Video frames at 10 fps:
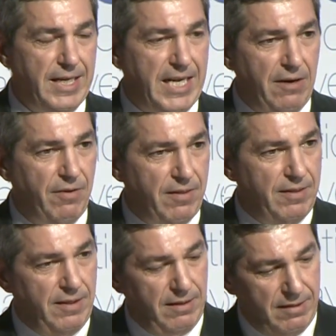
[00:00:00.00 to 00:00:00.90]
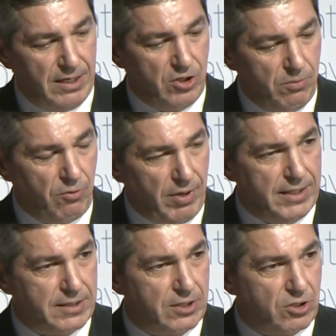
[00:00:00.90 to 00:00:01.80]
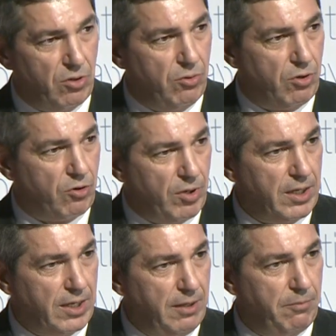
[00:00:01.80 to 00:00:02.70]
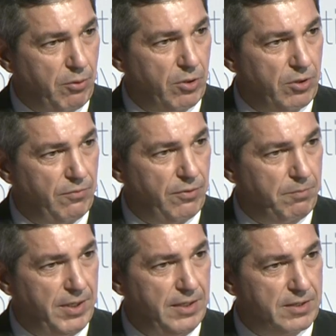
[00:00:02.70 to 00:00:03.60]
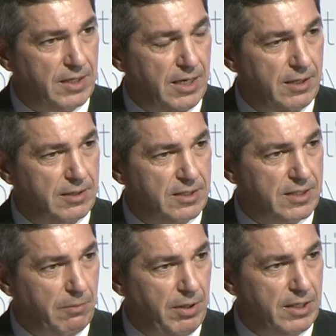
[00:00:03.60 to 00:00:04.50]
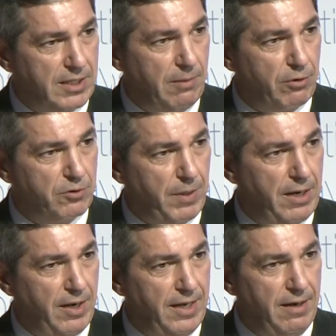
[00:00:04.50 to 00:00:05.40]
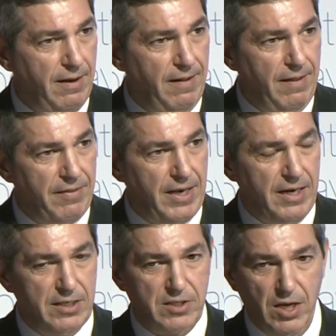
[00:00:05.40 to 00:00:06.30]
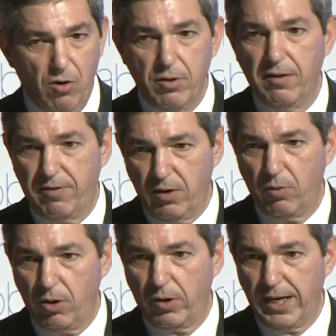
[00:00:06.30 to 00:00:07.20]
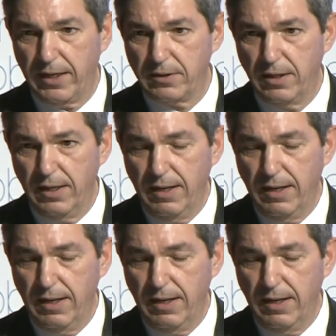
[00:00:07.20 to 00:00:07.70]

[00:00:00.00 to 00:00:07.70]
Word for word: given that human rights is so critically important for peace and stability and prosperity, that it is the only thing we'll look at.